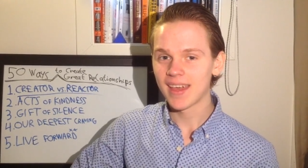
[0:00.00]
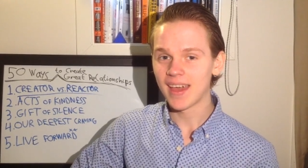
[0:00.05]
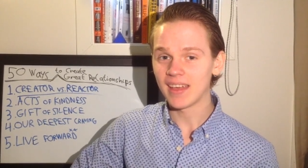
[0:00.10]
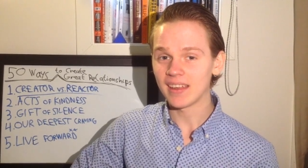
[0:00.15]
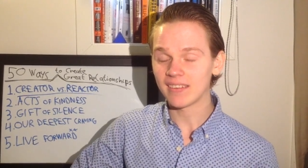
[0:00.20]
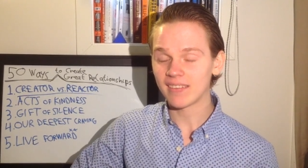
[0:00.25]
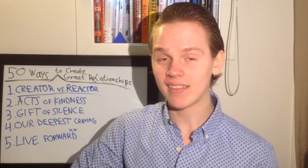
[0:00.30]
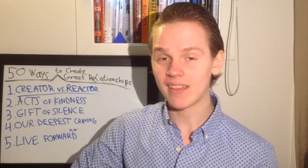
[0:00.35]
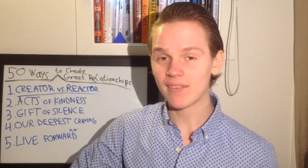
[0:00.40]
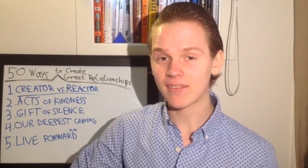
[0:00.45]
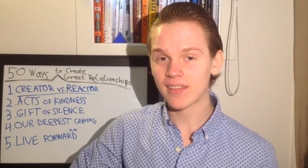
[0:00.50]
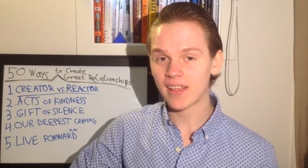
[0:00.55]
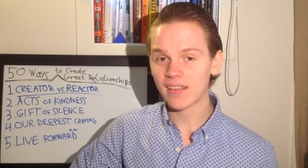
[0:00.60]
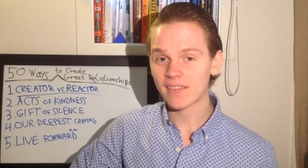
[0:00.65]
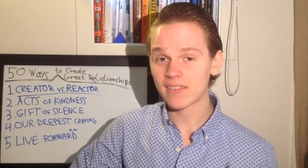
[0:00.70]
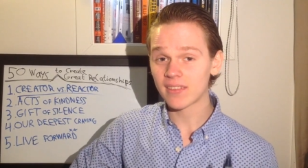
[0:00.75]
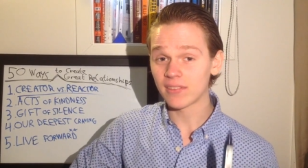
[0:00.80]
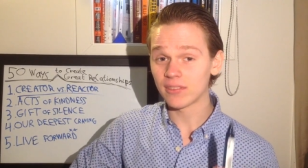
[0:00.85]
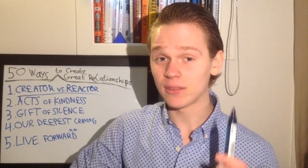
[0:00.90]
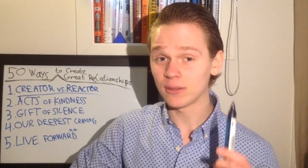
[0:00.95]
And Steve
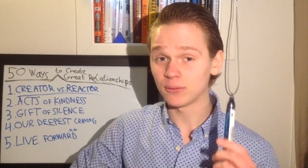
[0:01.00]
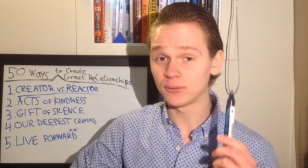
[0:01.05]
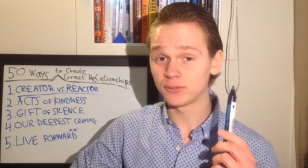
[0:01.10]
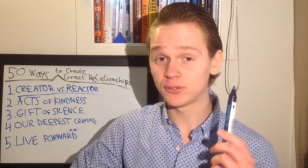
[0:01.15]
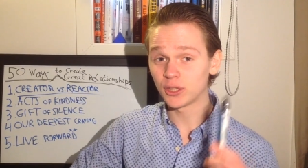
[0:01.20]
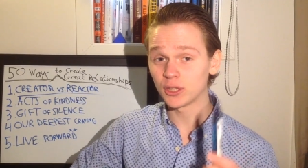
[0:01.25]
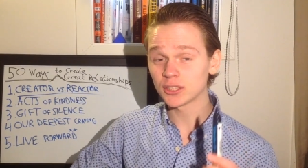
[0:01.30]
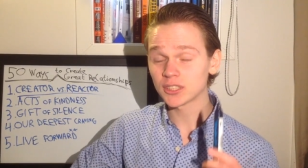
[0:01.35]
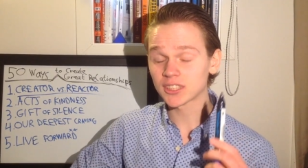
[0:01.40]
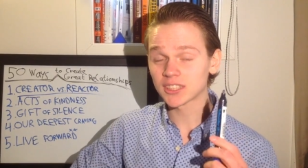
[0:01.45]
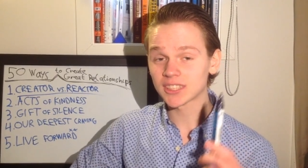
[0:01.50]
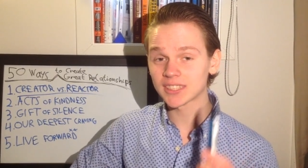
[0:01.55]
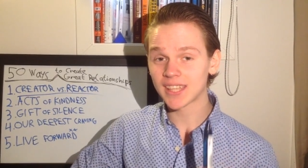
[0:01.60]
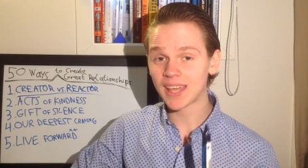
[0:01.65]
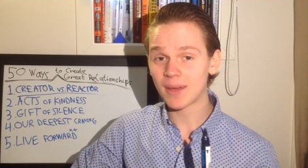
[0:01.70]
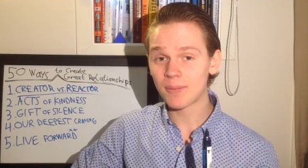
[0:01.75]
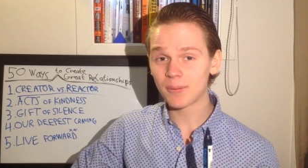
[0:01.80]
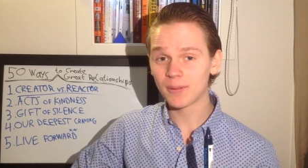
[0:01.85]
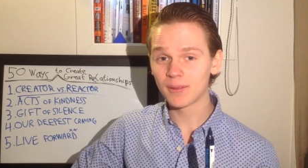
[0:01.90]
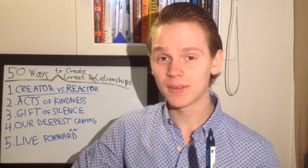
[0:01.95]
says that the first
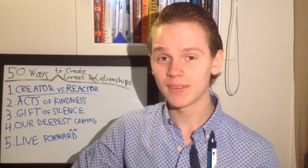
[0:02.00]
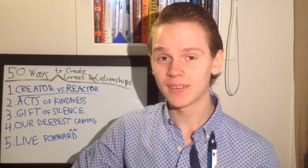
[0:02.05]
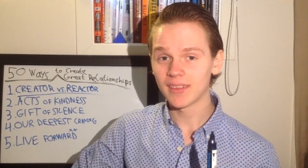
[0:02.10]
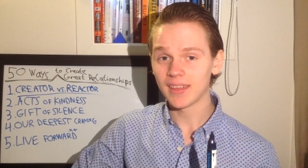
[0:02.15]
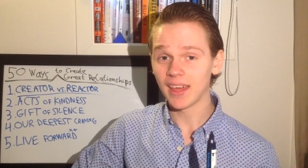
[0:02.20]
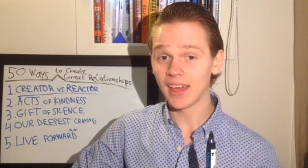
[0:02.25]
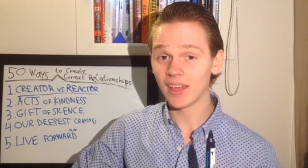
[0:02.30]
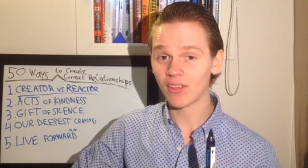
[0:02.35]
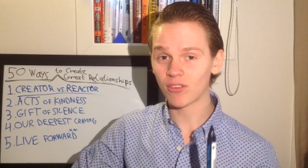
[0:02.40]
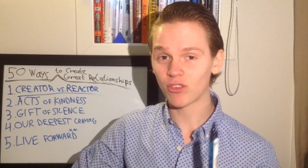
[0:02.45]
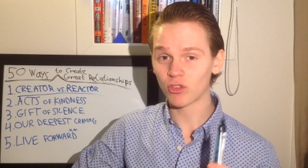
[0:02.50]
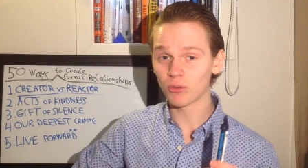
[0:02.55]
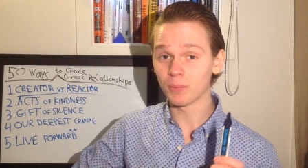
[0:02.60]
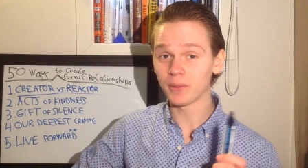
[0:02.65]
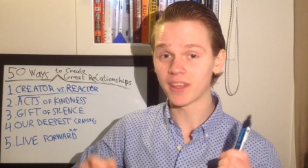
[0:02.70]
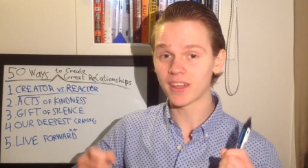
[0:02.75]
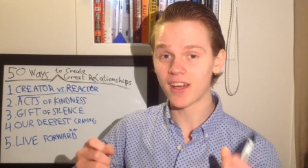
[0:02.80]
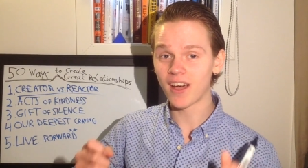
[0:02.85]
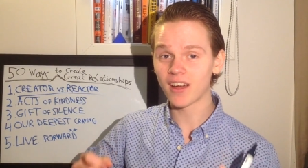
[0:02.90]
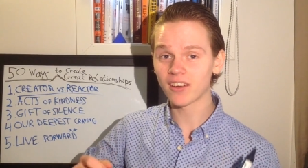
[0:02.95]
step is to
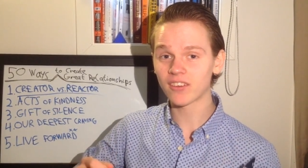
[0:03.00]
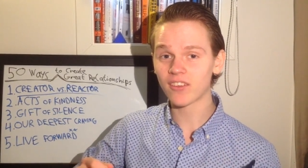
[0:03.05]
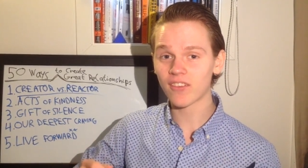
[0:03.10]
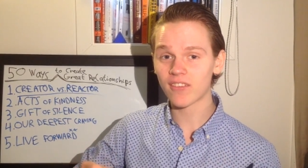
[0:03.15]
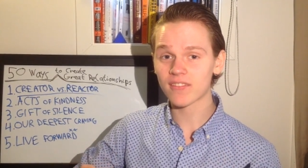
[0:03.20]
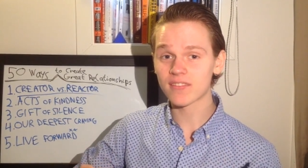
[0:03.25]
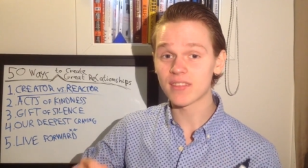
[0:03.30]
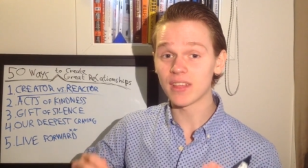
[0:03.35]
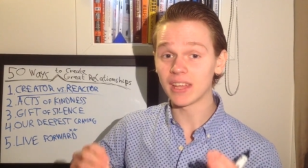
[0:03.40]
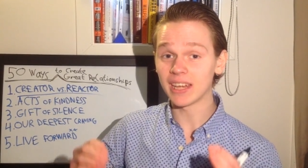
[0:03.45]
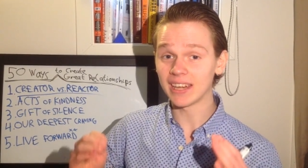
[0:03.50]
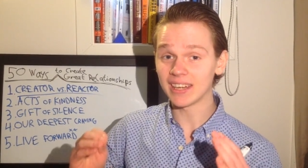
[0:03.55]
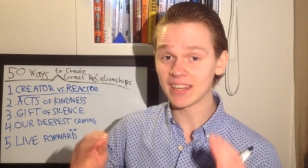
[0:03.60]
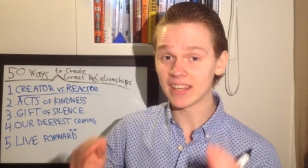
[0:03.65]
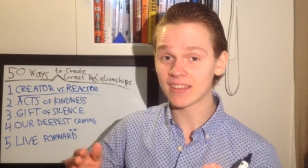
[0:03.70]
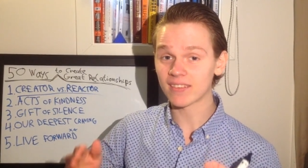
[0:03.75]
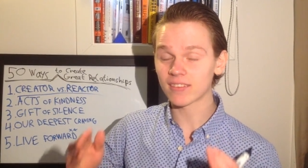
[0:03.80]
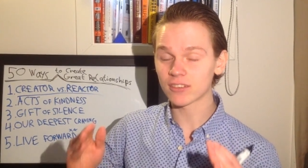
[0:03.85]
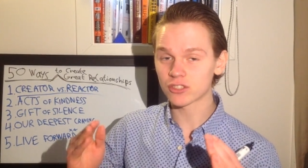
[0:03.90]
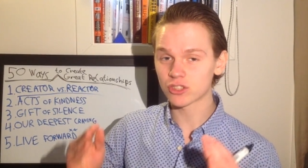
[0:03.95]
be conscious that it
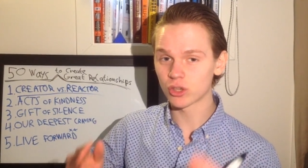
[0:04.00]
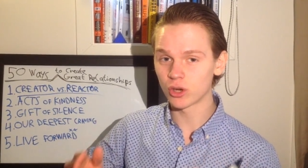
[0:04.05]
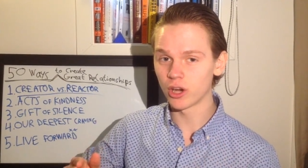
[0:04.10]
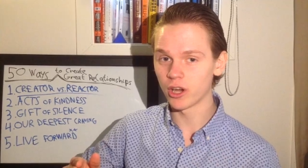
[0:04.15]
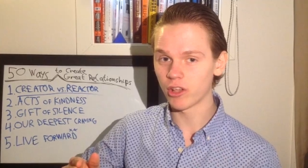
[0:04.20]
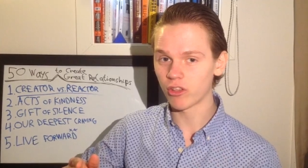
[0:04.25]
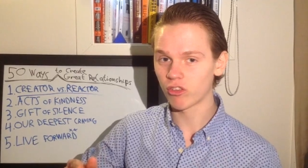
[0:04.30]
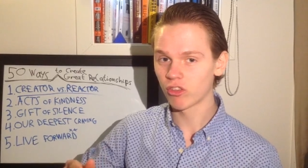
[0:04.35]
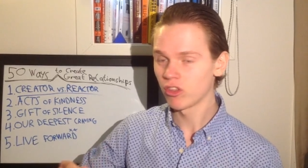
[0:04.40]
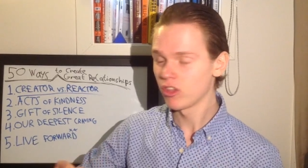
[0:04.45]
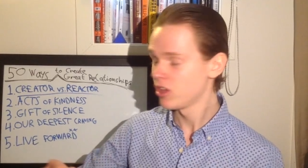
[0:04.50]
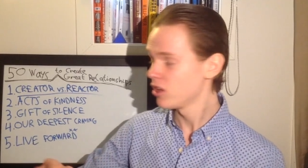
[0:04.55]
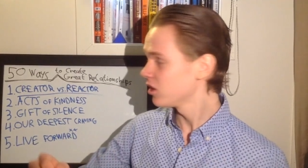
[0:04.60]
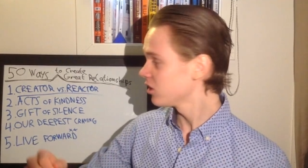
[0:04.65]
is a choice,